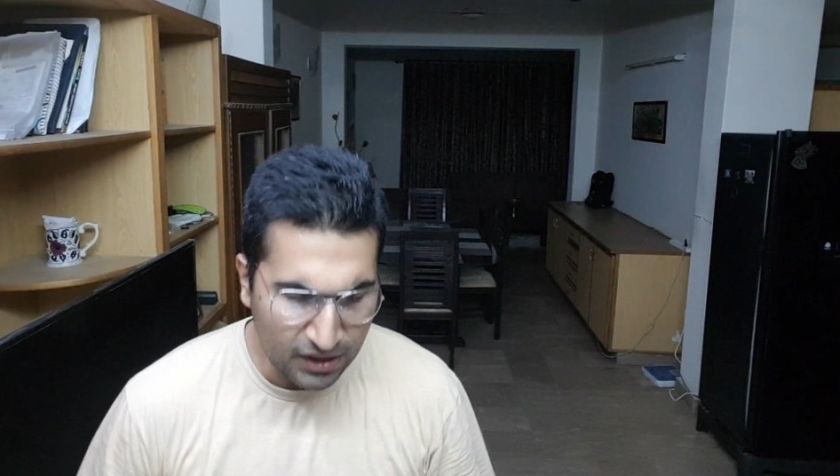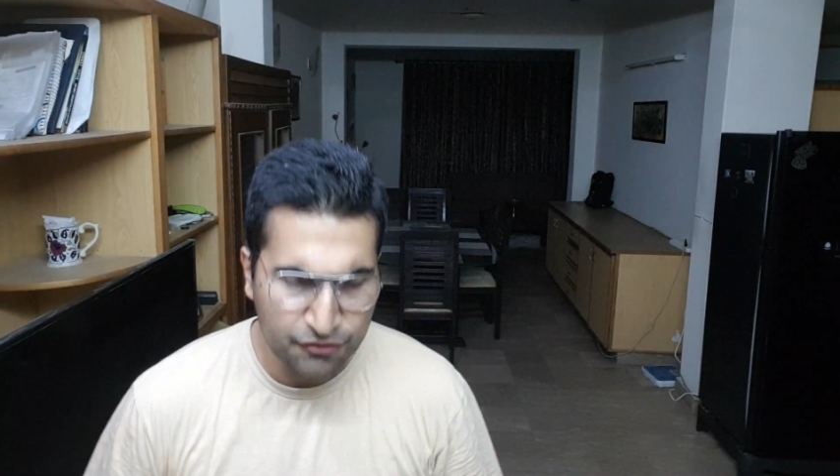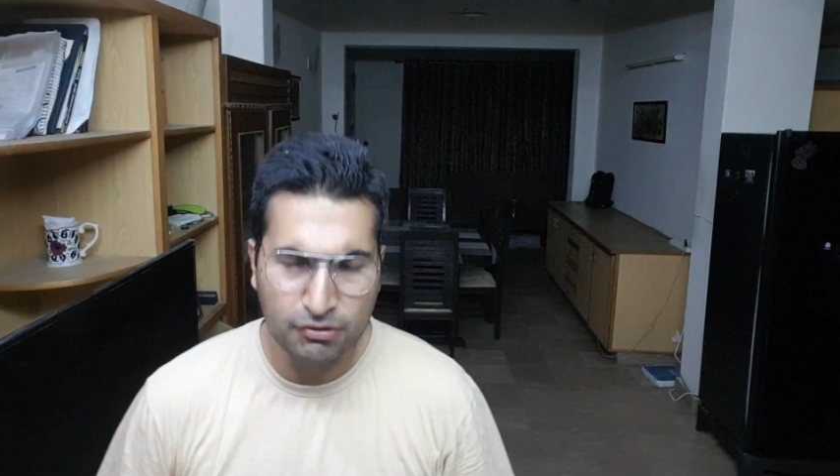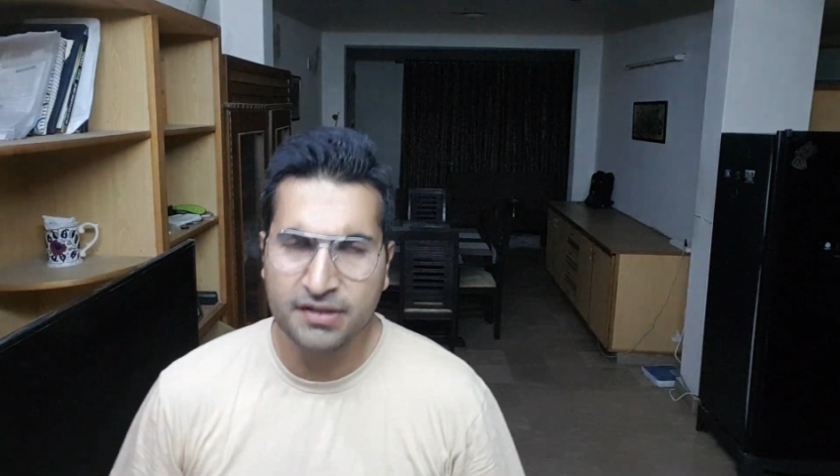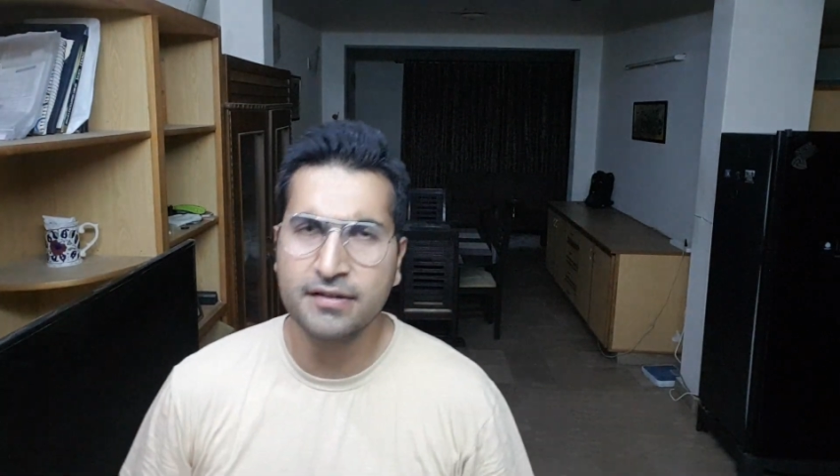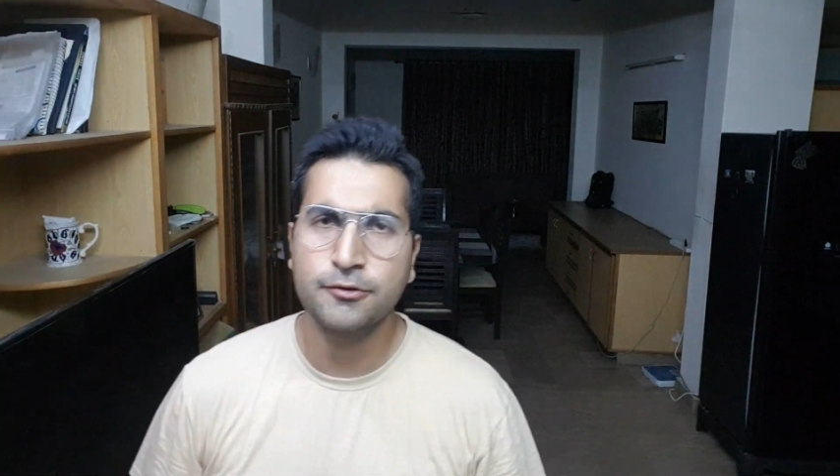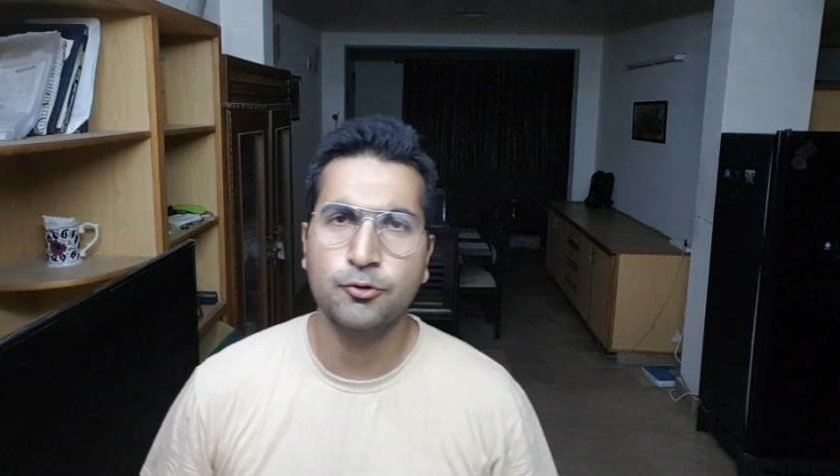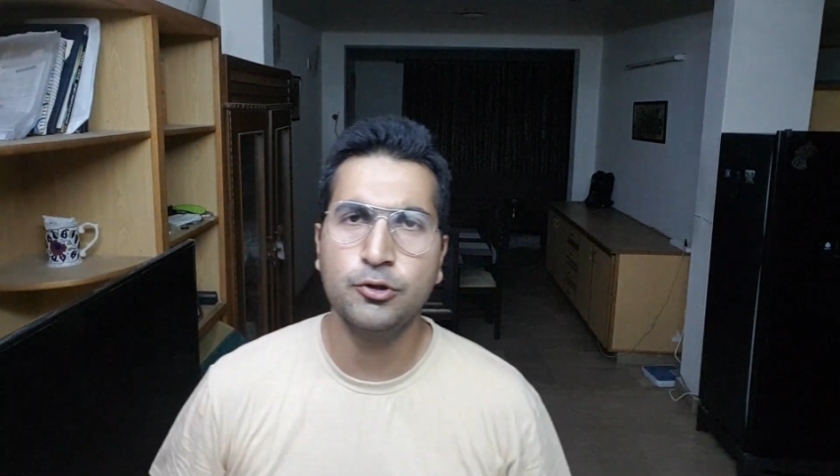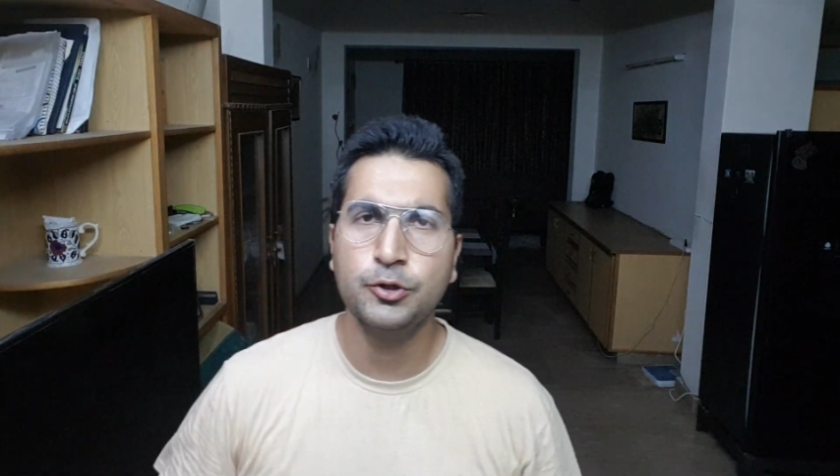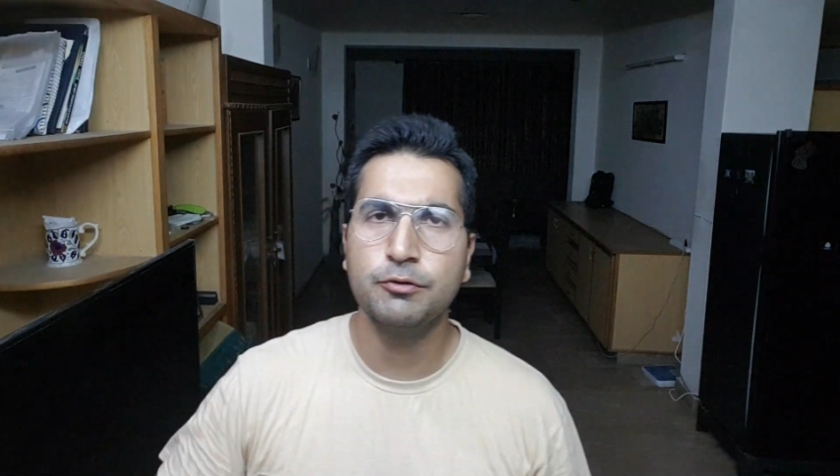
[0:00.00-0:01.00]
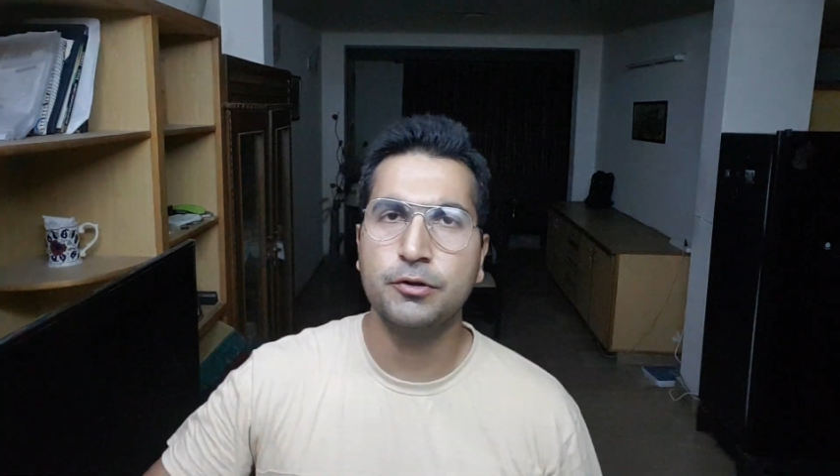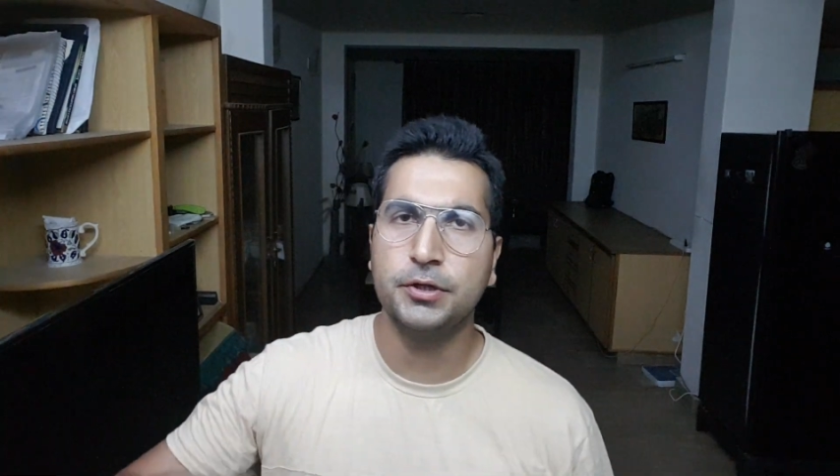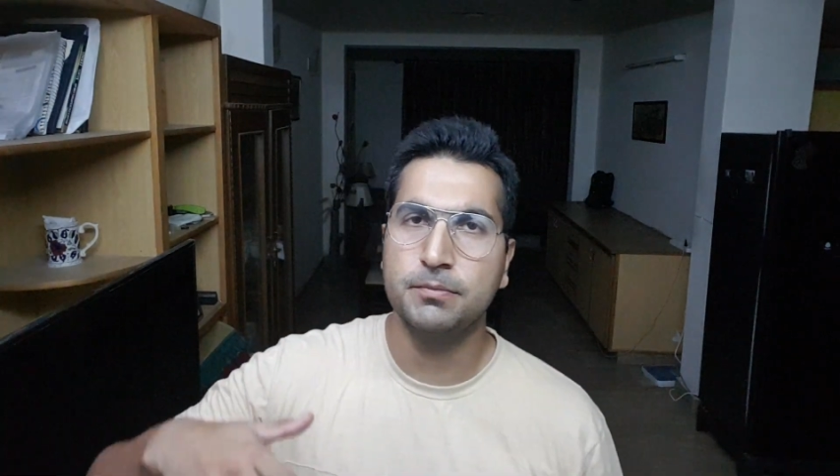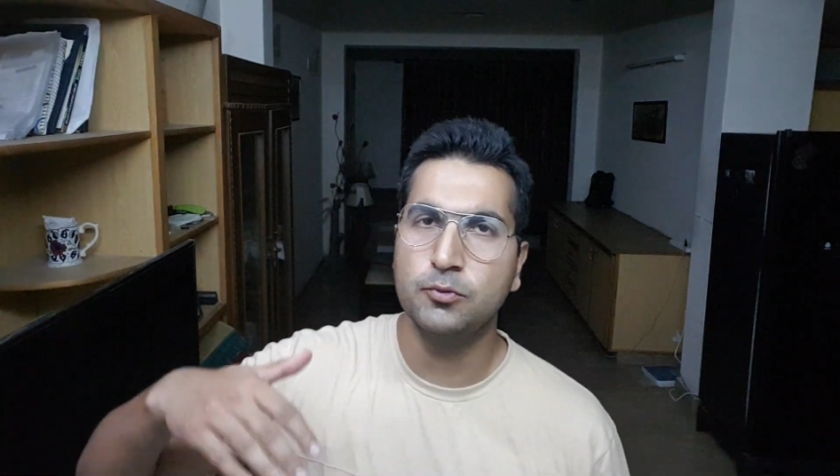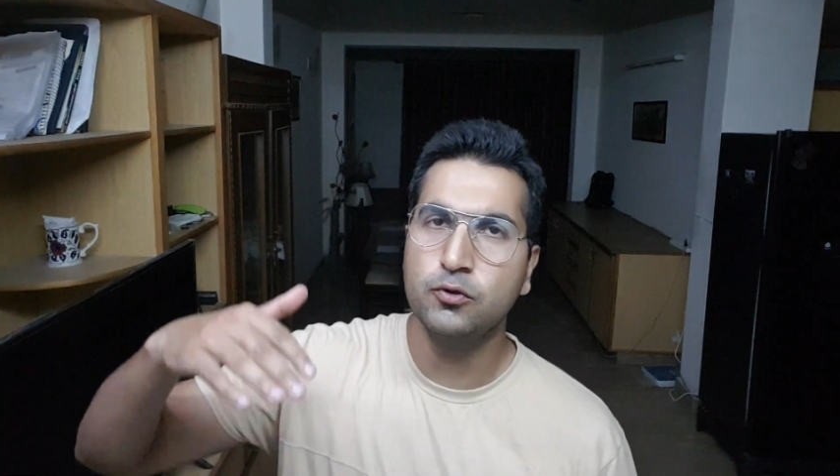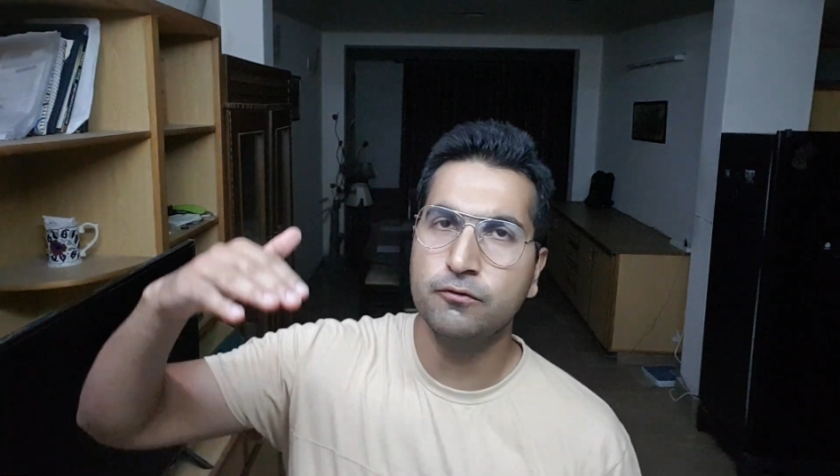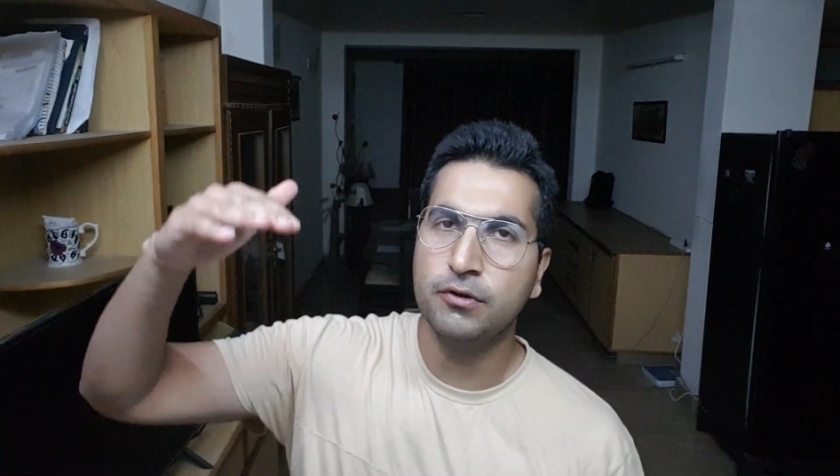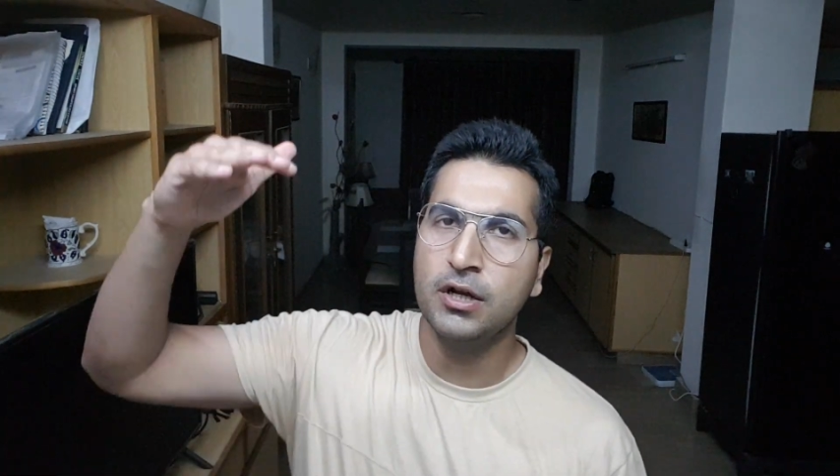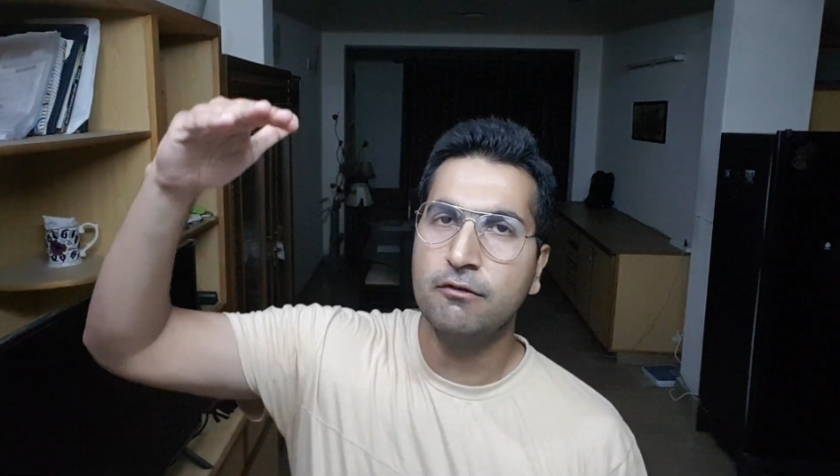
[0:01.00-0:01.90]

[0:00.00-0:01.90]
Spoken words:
So as I told you, we're going to move